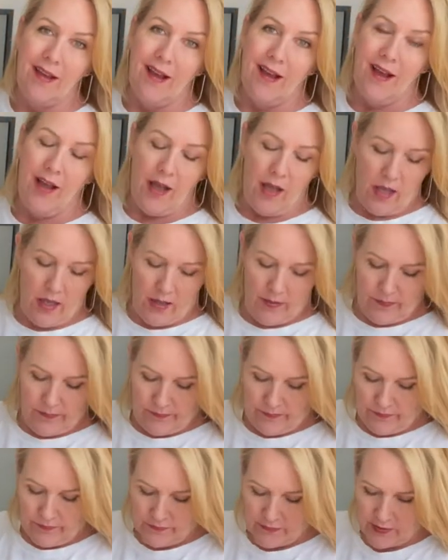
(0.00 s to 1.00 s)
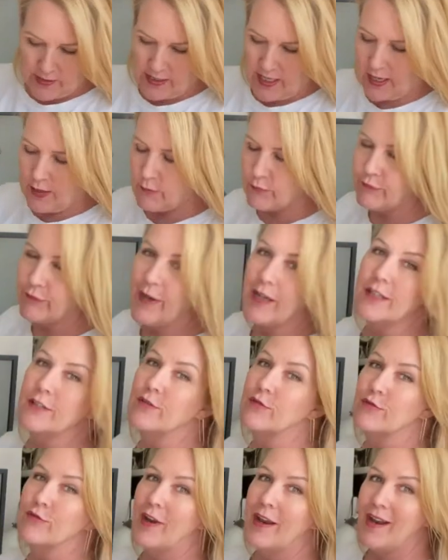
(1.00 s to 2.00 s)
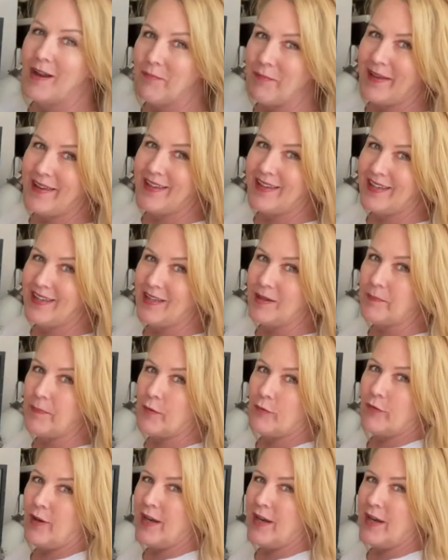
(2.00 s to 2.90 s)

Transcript: Kind of rests right on my hip, or right